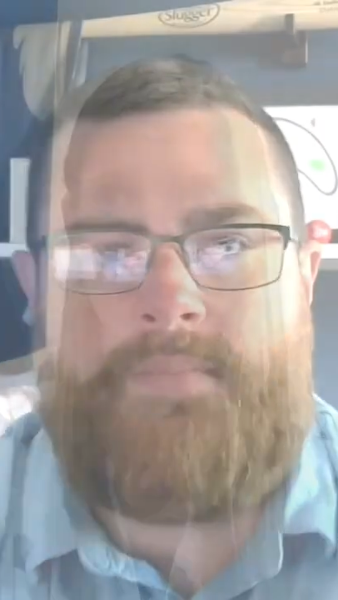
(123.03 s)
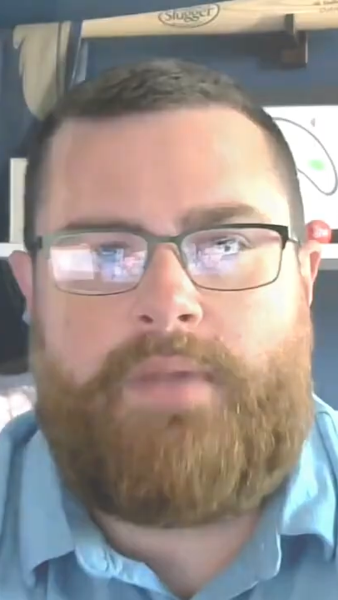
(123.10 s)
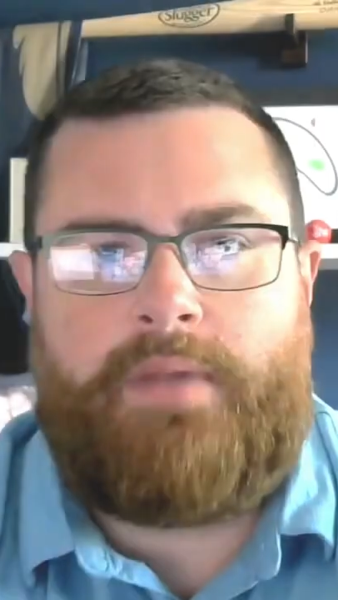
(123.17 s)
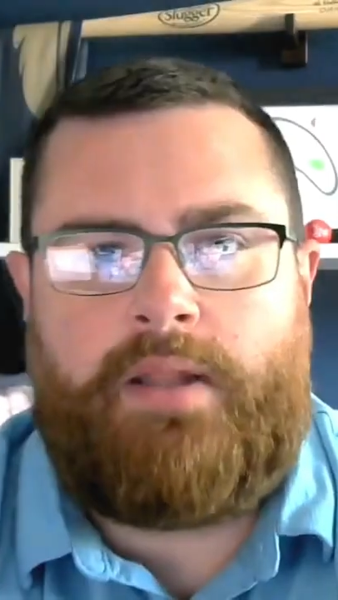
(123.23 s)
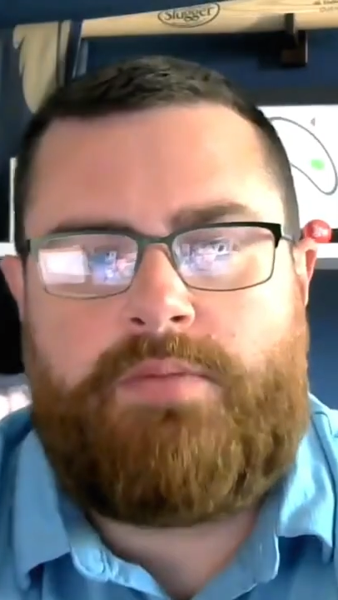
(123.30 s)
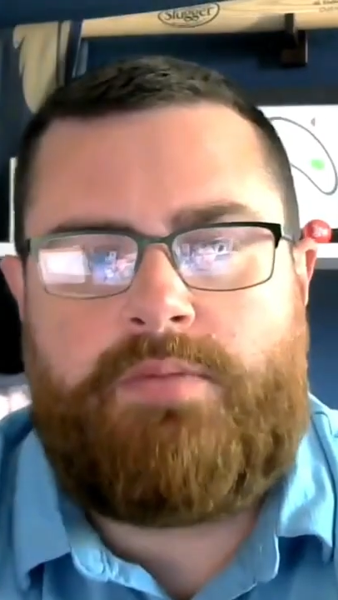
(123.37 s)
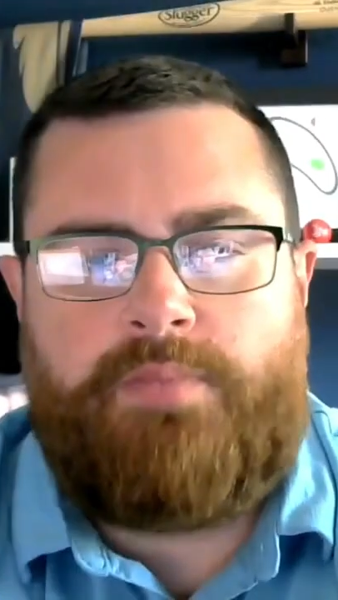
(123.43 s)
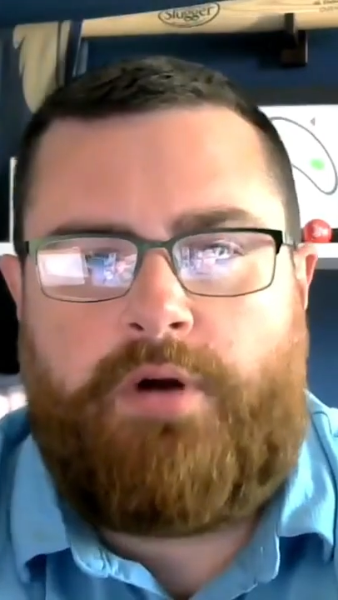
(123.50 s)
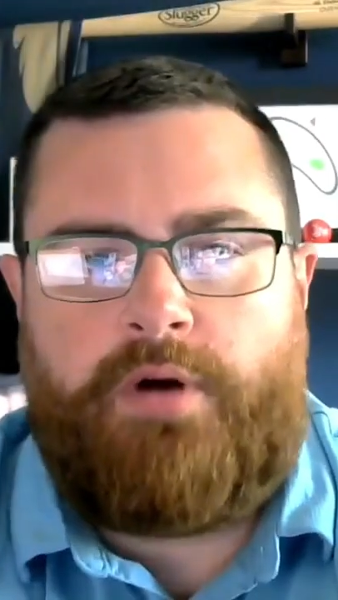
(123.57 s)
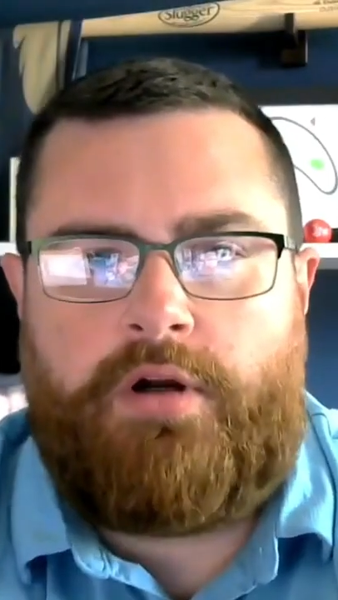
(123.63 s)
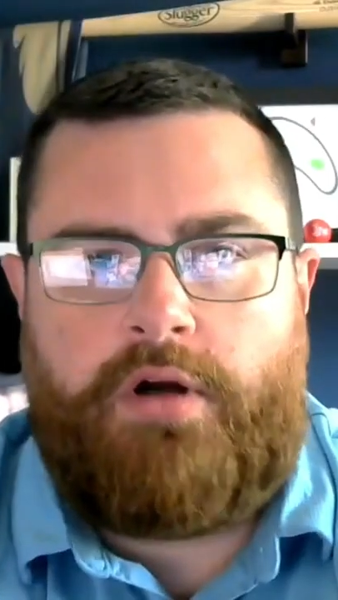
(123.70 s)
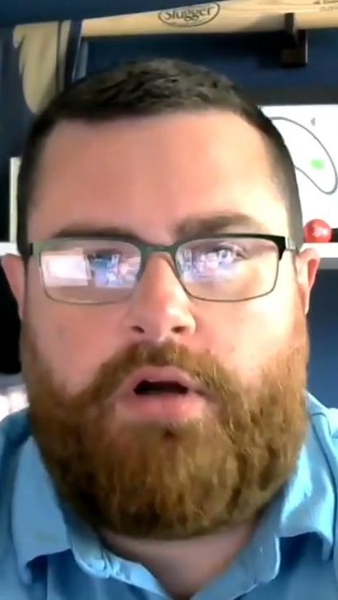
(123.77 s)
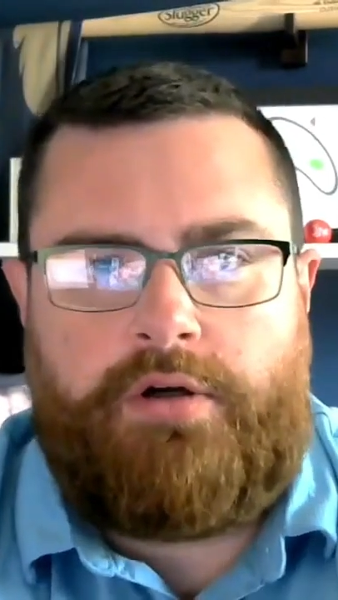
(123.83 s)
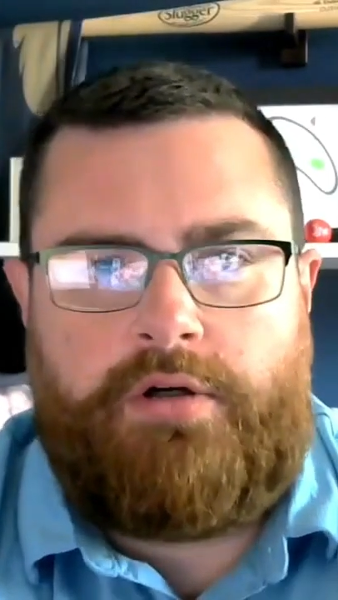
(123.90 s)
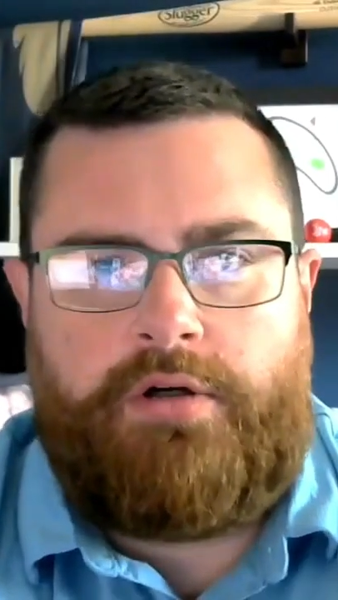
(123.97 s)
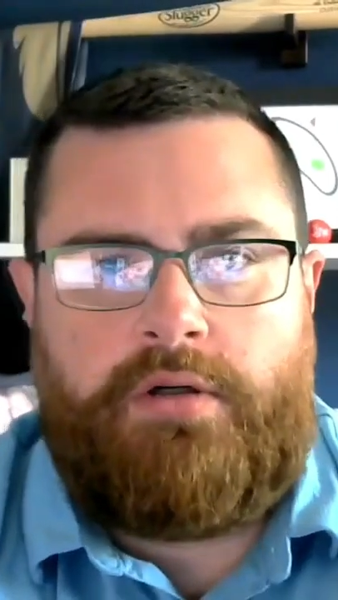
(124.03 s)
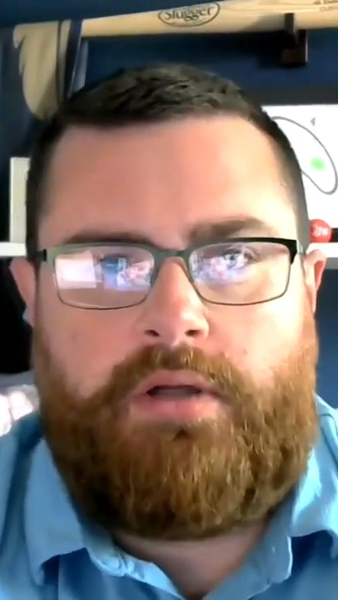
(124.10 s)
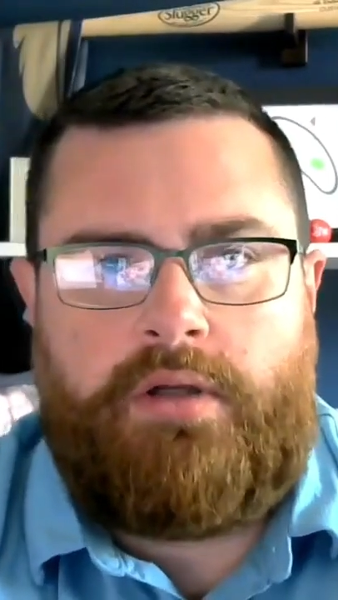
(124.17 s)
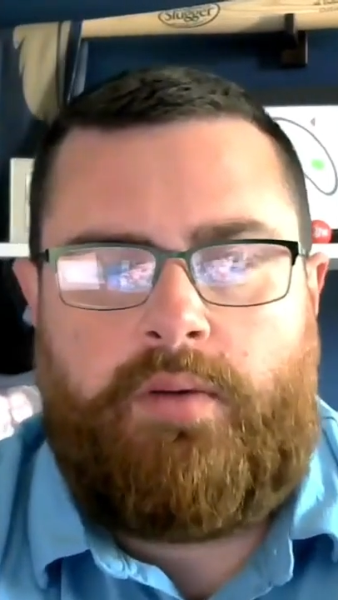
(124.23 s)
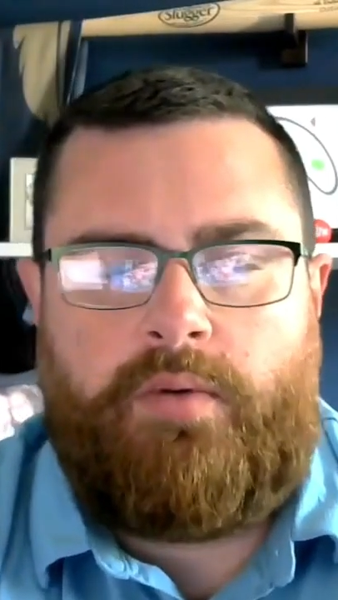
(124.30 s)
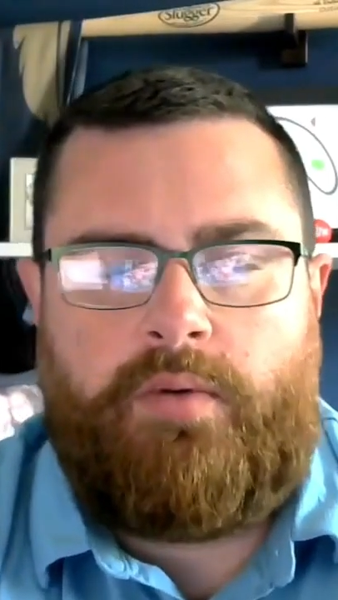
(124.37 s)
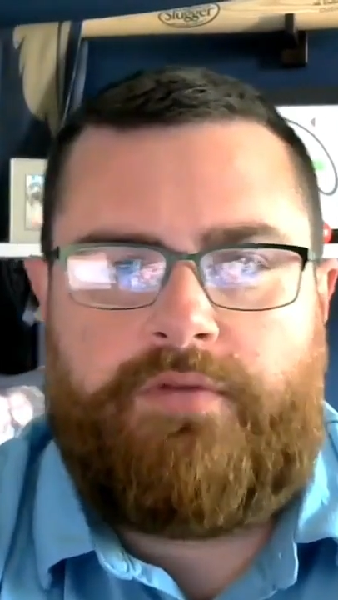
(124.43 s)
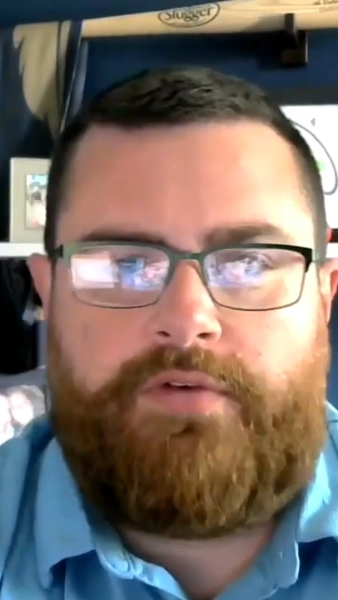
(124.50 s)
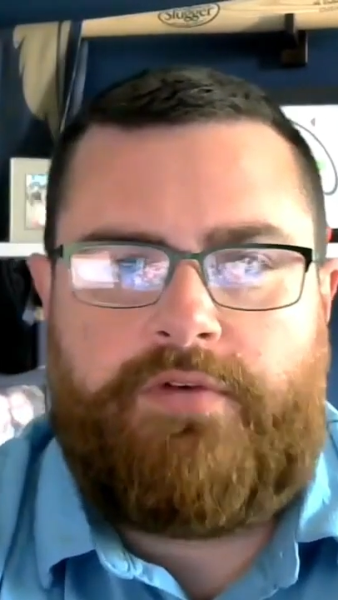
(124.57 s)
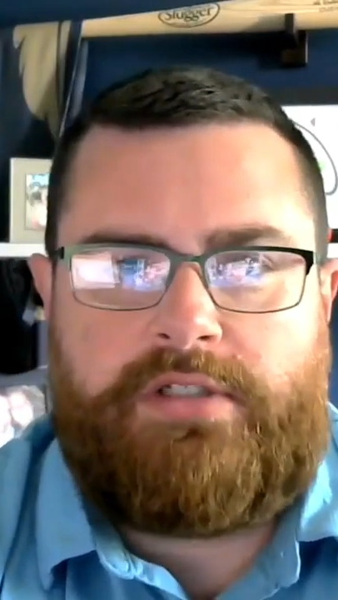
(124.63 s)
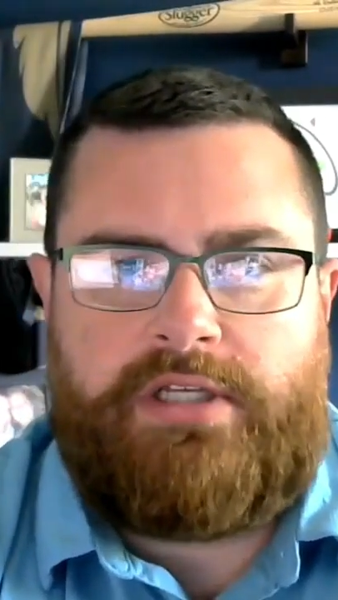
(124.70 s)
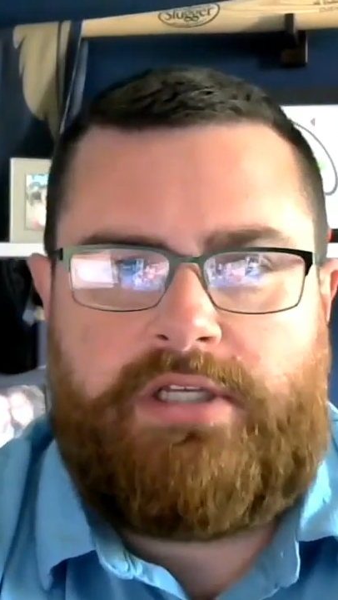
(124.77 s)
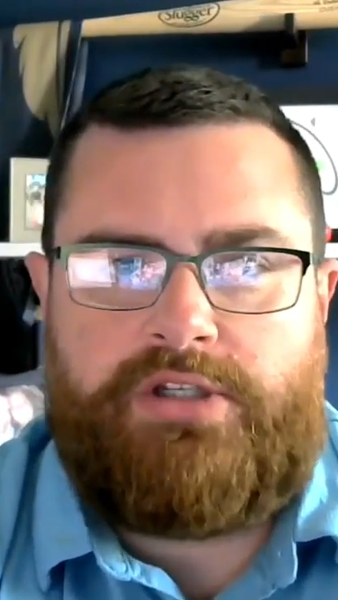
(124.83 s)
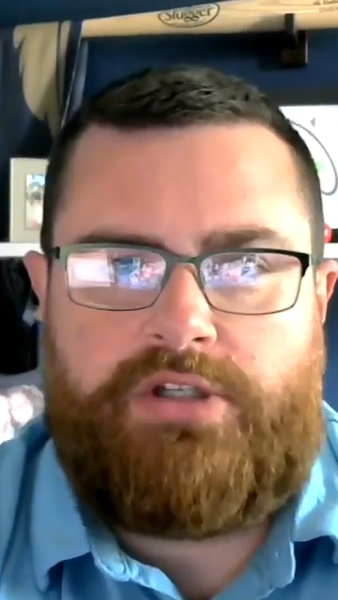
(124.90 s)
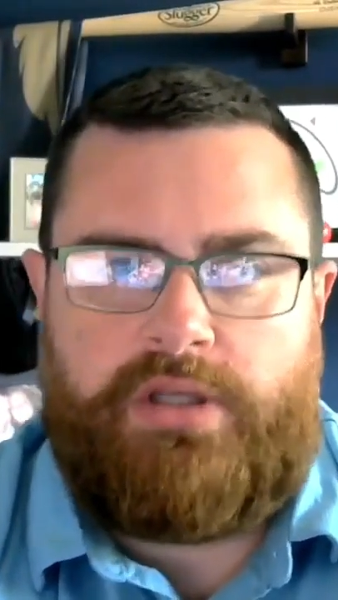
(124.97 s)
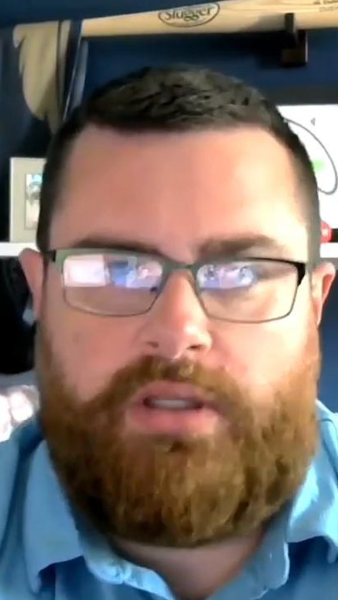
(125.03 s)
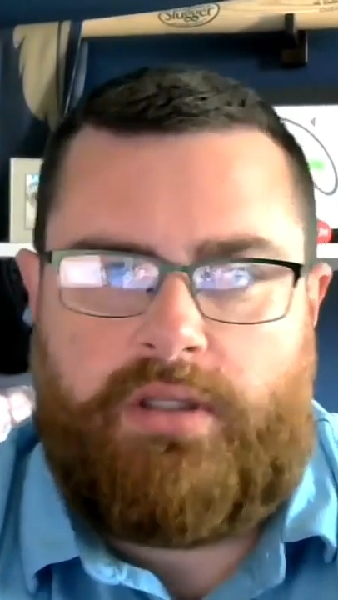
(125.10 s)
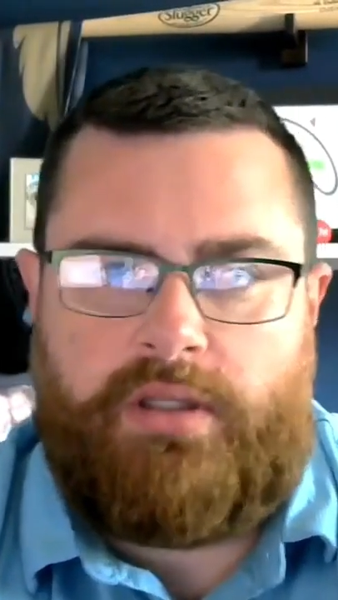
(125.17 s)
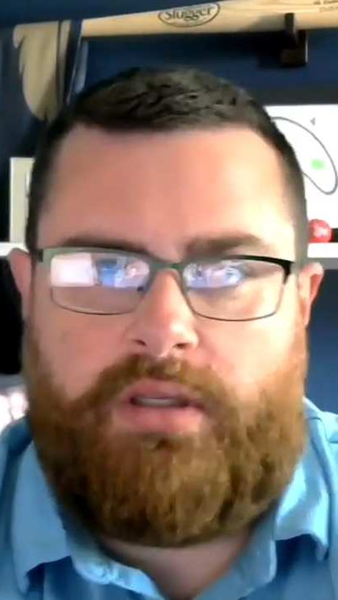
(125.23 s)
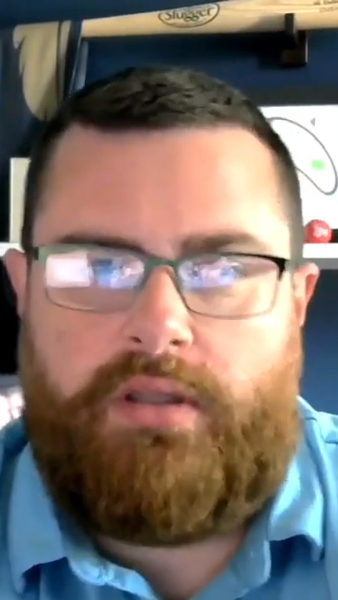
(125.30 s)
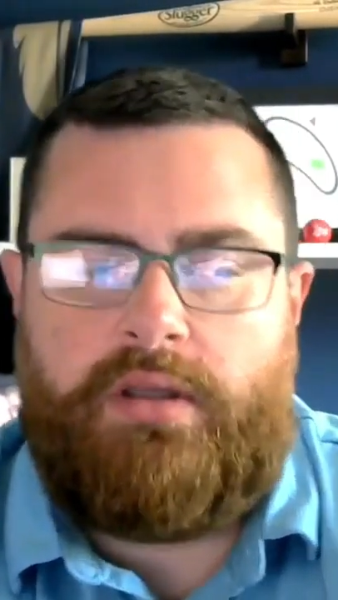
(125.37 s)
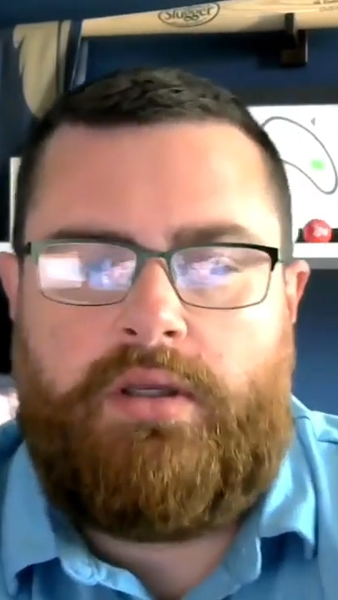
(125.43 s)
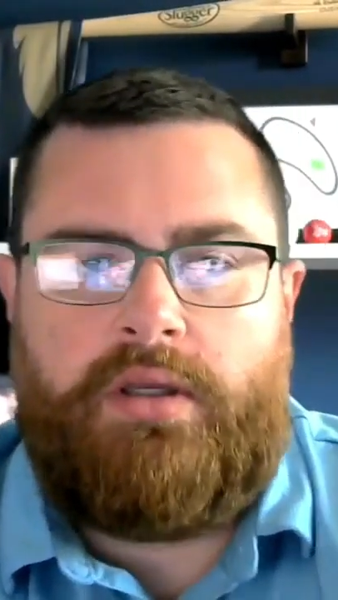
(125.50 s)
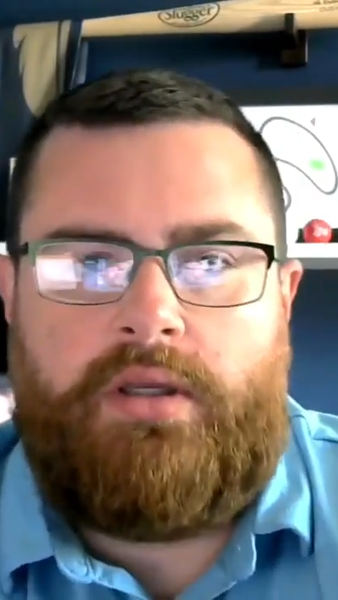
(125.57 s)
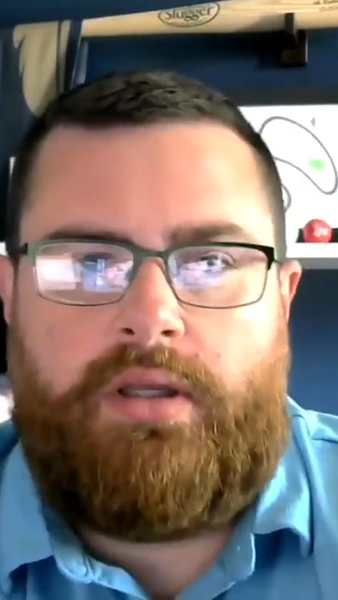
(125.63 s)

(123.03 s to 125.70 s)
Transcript: my name is Mark Carter. I work for Teach Indy.